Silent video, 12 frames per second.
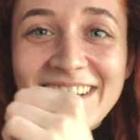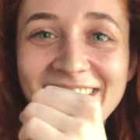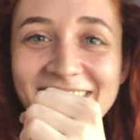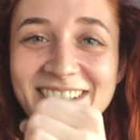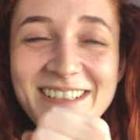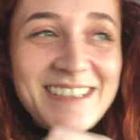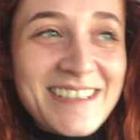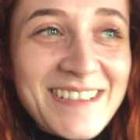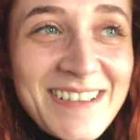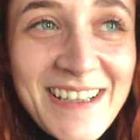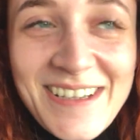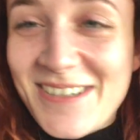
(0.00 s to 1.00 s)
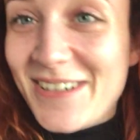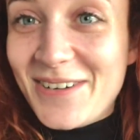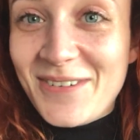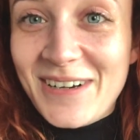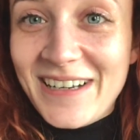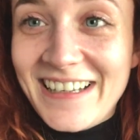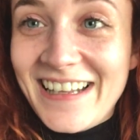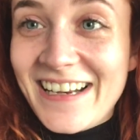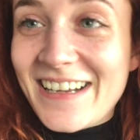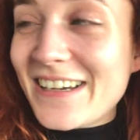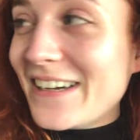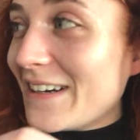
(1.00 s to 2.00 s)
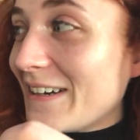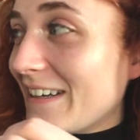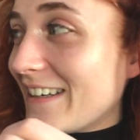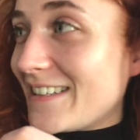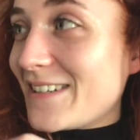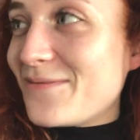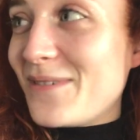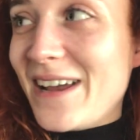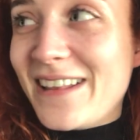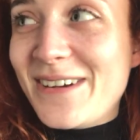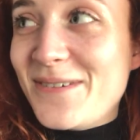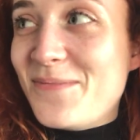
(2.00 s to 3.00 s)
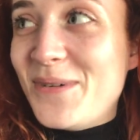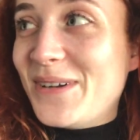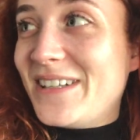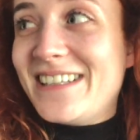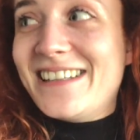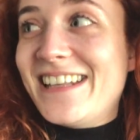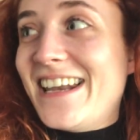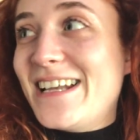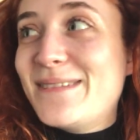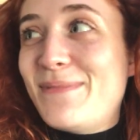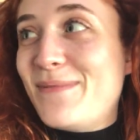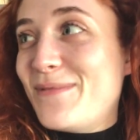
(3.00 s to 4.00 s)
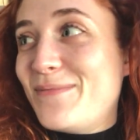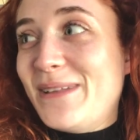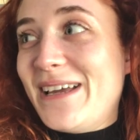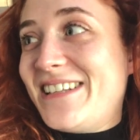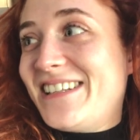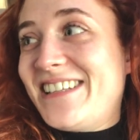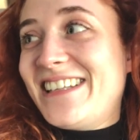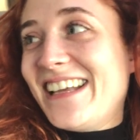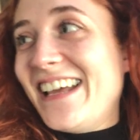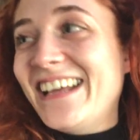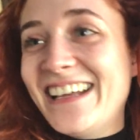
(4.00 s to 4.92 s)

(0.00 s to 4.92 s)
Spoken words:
This is literally weird. Like, this is why they don't put us in the nice people places.